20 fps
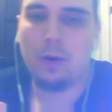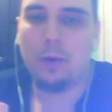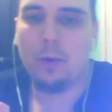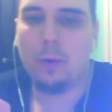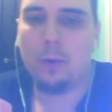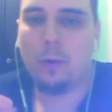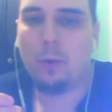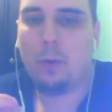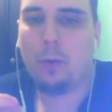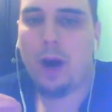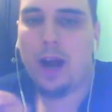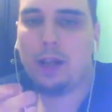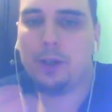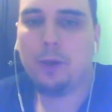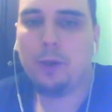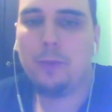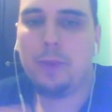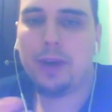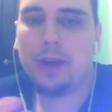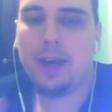While
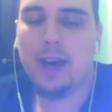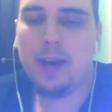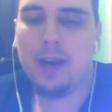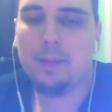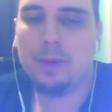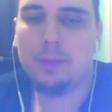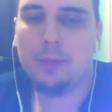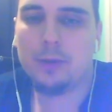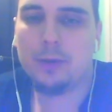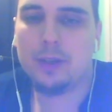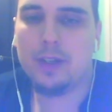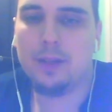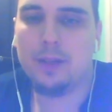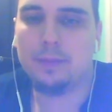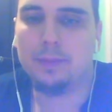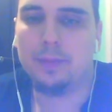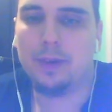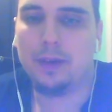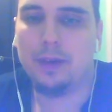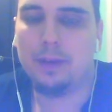you became a
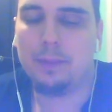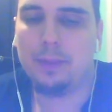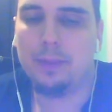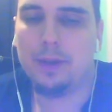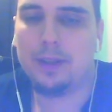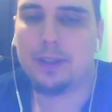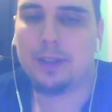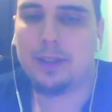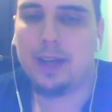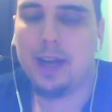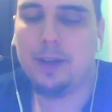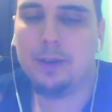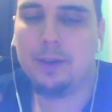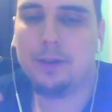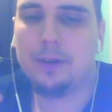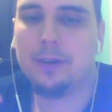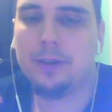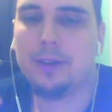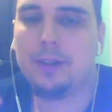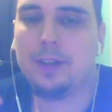Muslim, please, can
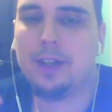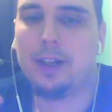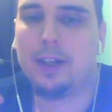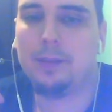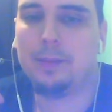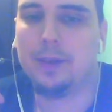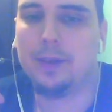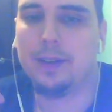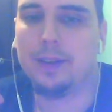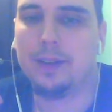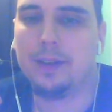you tell me?